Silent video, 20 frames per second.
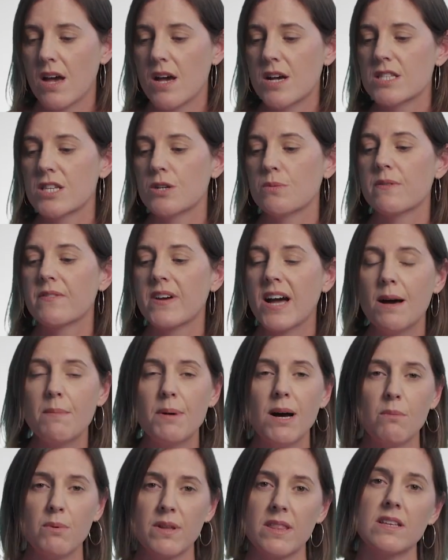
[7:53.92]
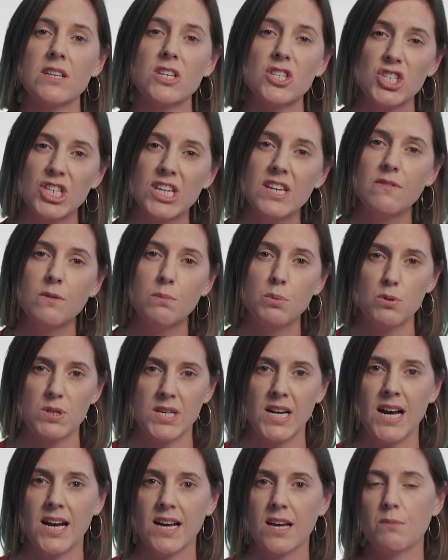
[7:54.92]
So we've come up with an achievable
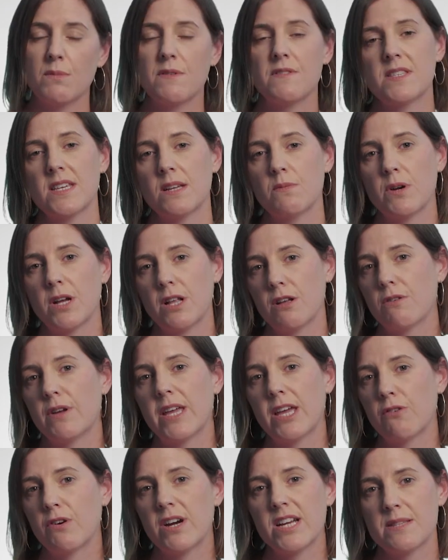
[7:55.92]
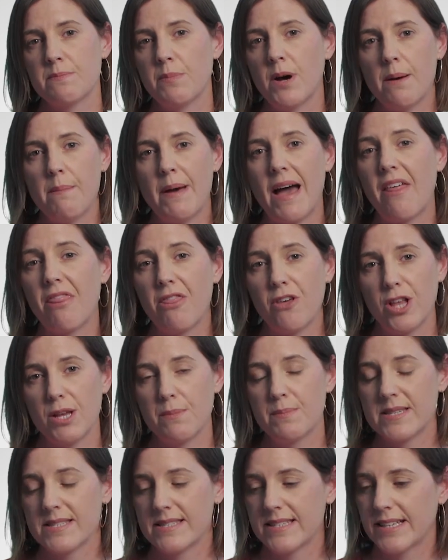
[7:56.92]
target. We've said we're going to increase by about
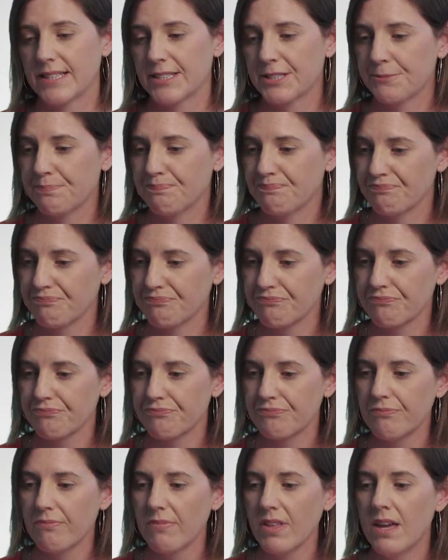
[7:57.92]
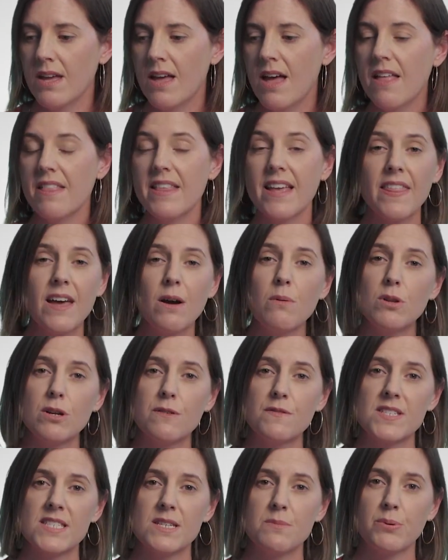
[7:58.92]
30%. Now, that would
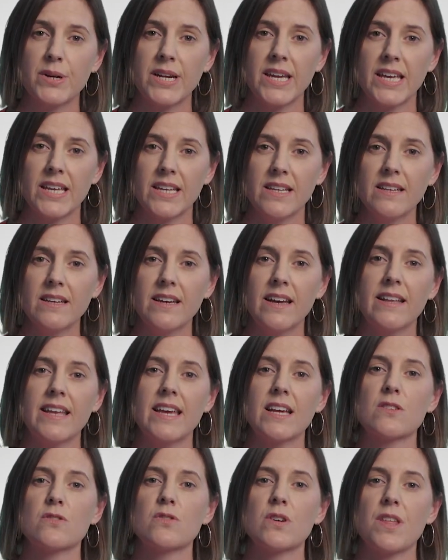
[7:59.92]
obviously bring in an extra